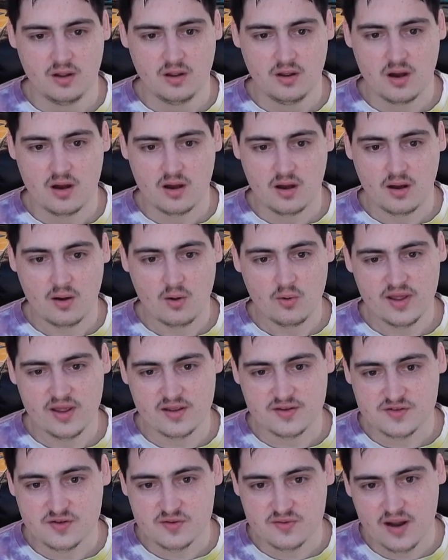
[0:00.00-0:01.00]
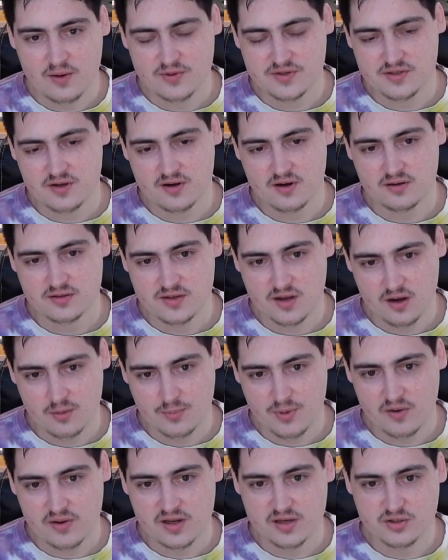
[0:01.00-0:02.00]
And so now we talk
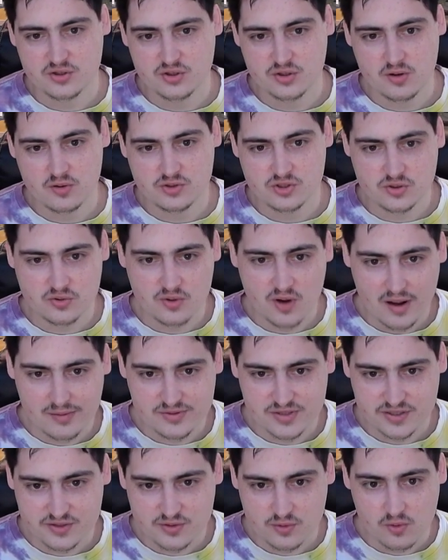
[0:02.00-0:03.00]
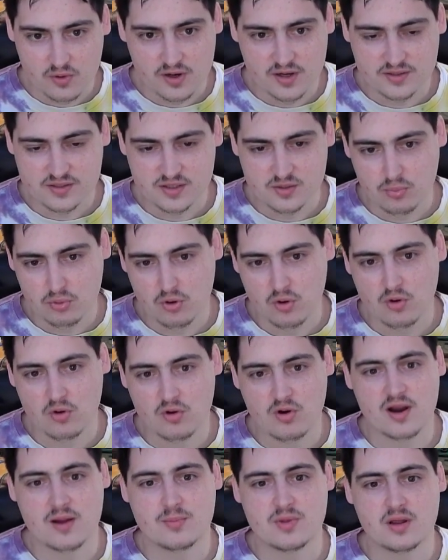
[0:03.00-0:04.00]
about intro to object-oriented
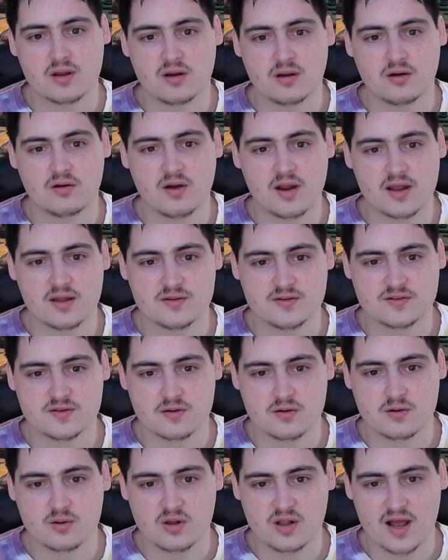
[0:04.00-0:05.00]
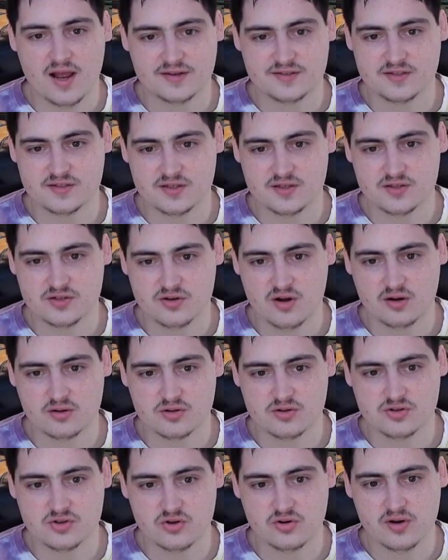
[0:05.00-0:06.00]
programming. Great, so classes,
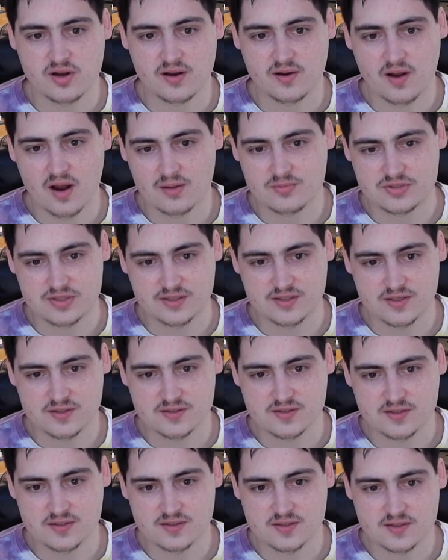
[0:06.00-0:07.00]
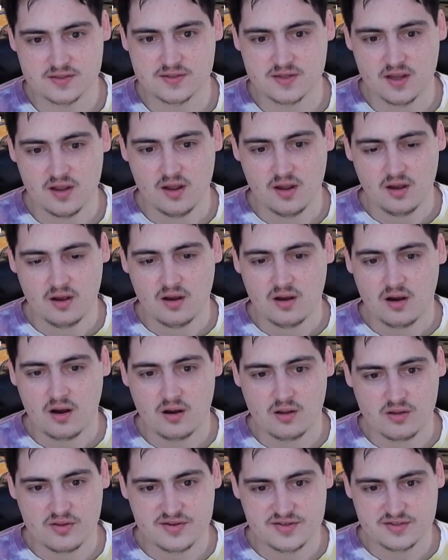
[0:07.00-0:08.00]
constructors, creating object instances,
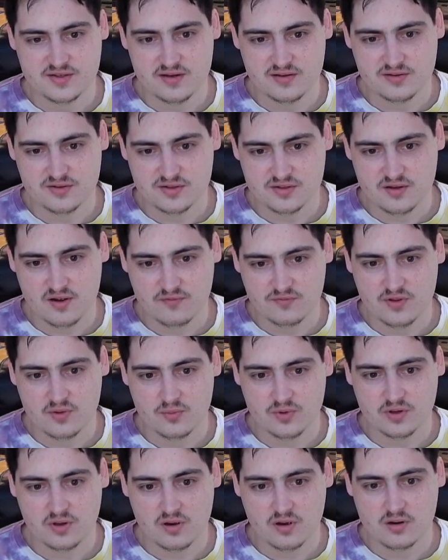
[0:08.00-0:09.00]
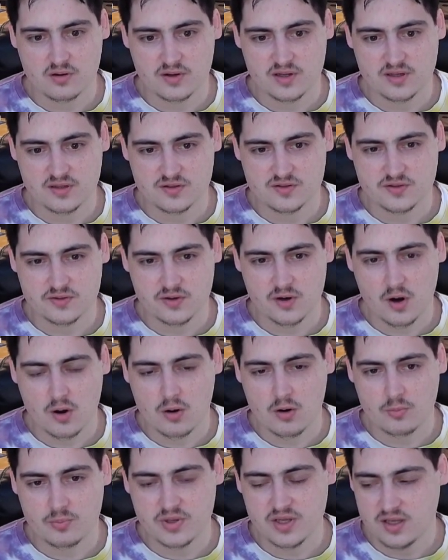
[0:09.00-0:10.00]
all of the standard stuff that would go into
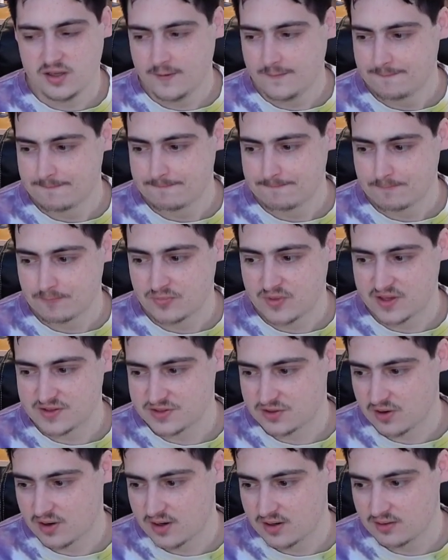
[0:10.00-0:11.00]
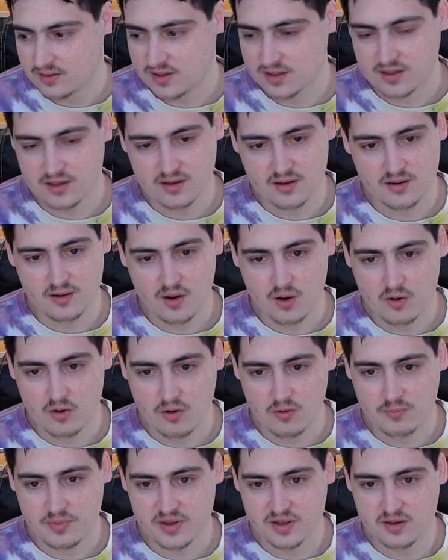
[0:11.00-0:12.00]
OOP. That's great, getting into
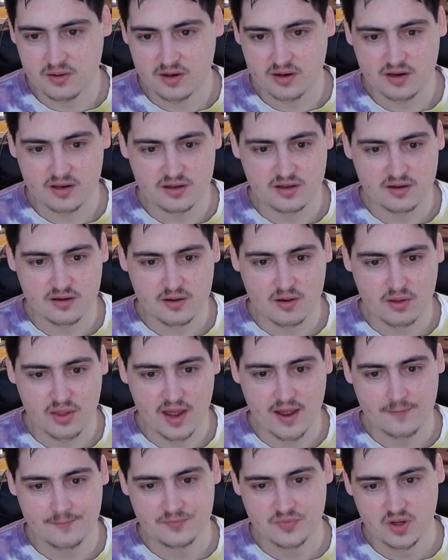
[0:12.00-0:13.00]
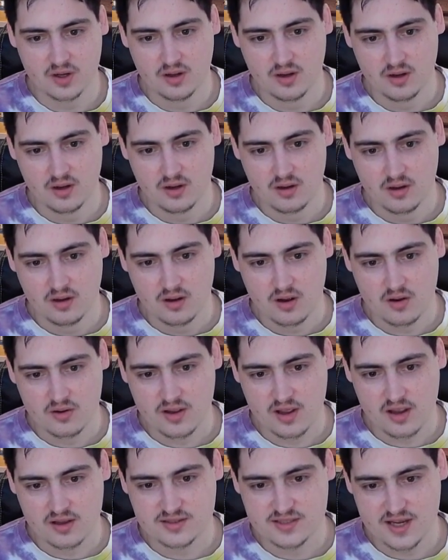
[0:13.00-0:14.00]
OOP, you're gonna need to know that.
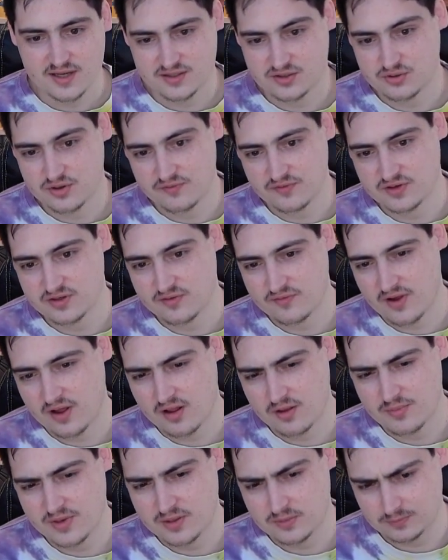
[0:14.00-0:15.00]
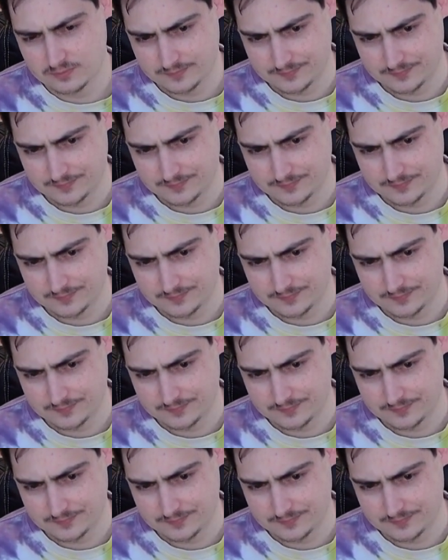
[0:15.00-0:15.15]
Okay, test-driven development.